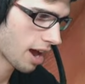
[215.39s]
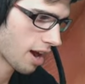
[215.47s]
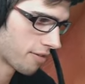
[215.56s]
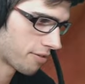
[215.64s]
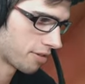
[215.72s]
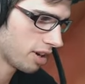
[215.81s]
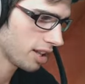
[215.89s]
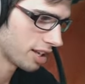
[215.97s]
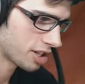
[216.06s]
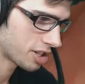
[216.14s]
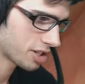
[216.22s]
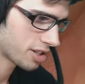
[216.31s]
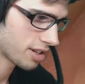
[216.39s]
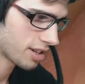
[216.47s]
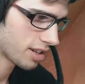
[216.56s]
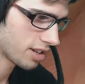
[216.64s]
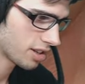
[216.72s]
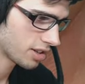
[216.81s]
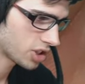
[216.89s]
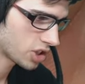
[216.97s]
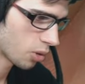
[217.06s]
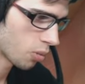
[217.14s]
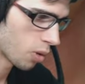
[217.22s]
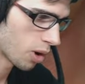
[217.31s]
uh, Frillish,
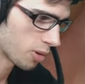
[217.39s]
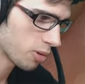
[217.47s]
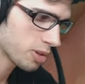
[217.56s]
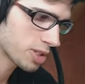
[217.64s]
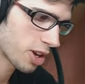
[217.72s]
Sewaddle,